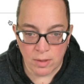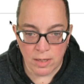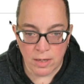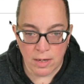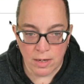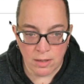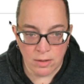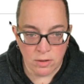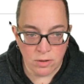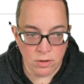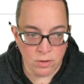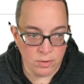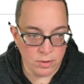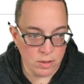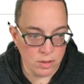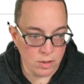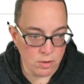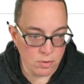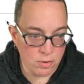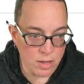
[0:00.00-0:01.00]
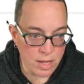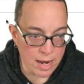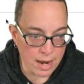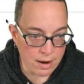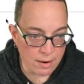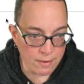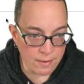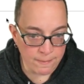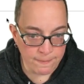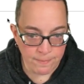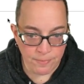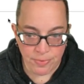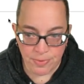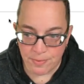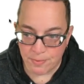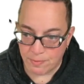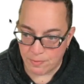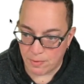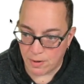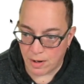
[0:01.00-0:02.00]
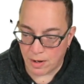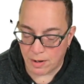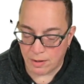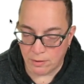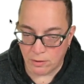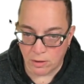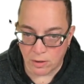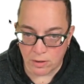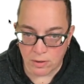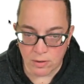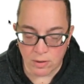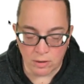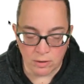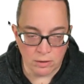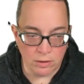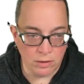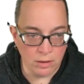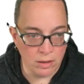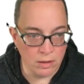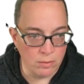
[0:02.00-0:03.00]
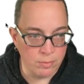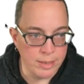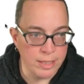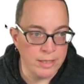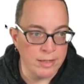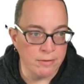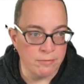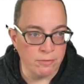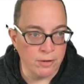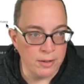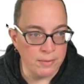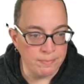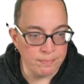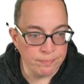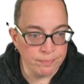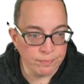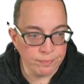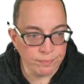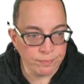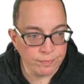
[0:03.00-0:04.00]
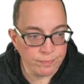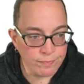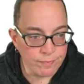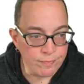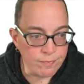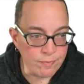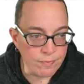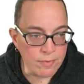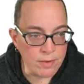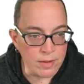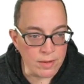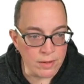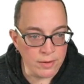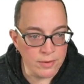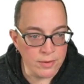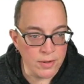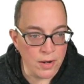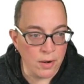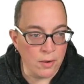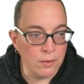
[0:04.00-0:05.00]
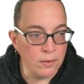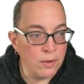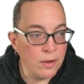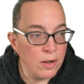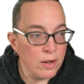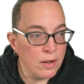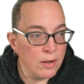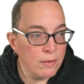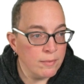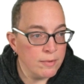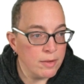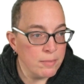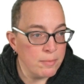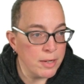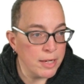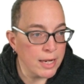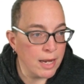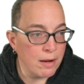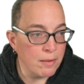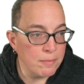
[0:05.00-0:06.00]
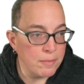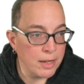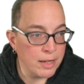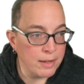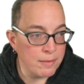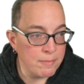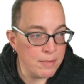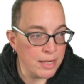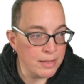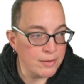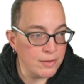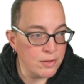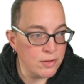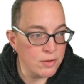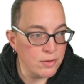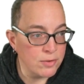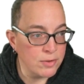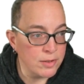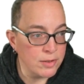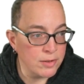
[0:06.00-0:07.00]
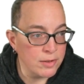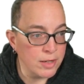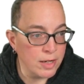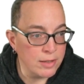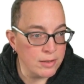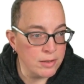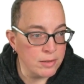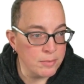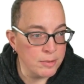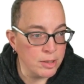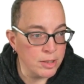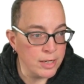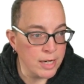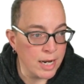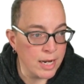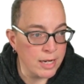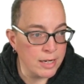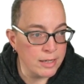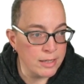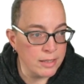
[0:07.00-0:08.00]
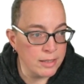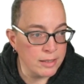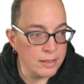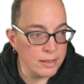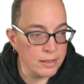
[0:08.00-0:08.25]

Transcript: it and show it to you there. Uh, looks a little bit different. So I'm going to pick out my Massachusetts customer again